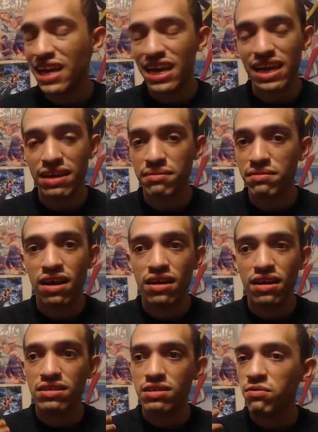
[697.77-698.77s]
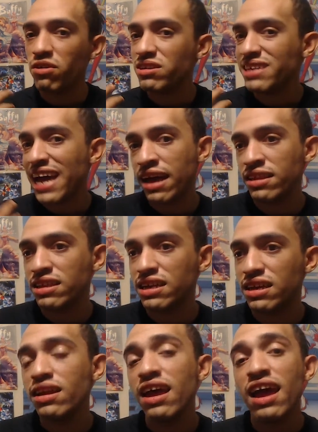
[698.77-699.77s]
game, the voice
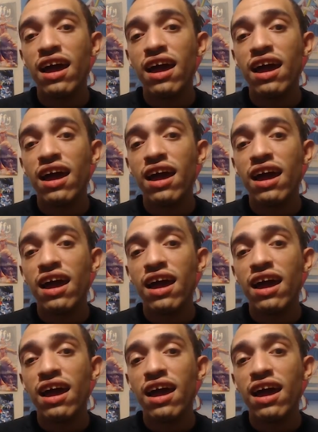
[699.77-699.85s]
acting,